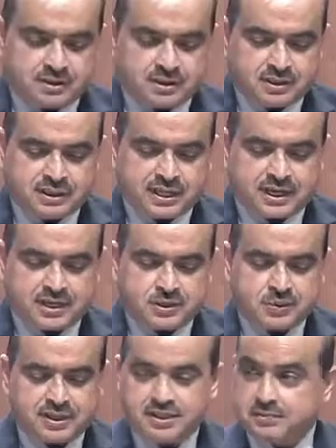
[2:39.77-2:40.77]
There are
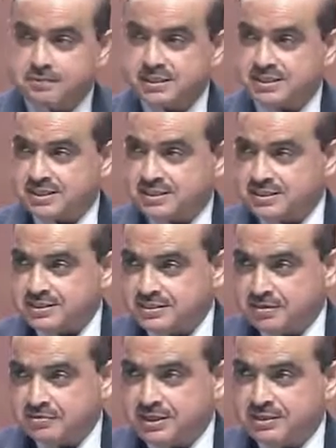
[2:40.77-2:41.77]
200 plus countries in
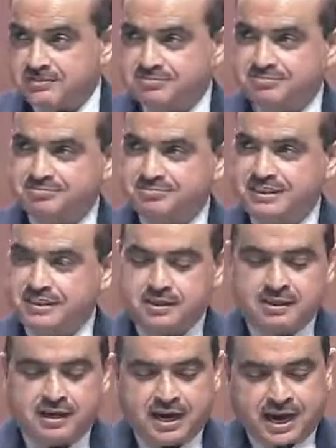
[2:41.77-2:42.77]
the world,
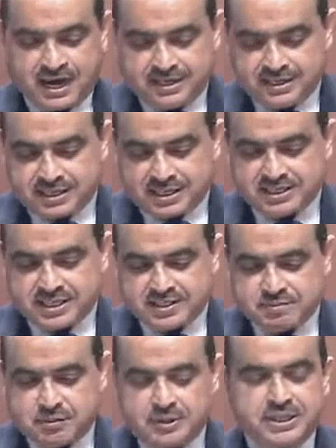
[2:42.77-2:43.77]
and India is
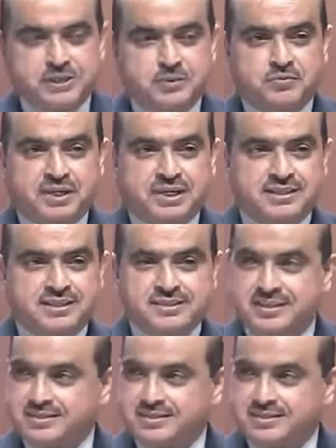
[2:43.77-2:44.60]
exporting to 106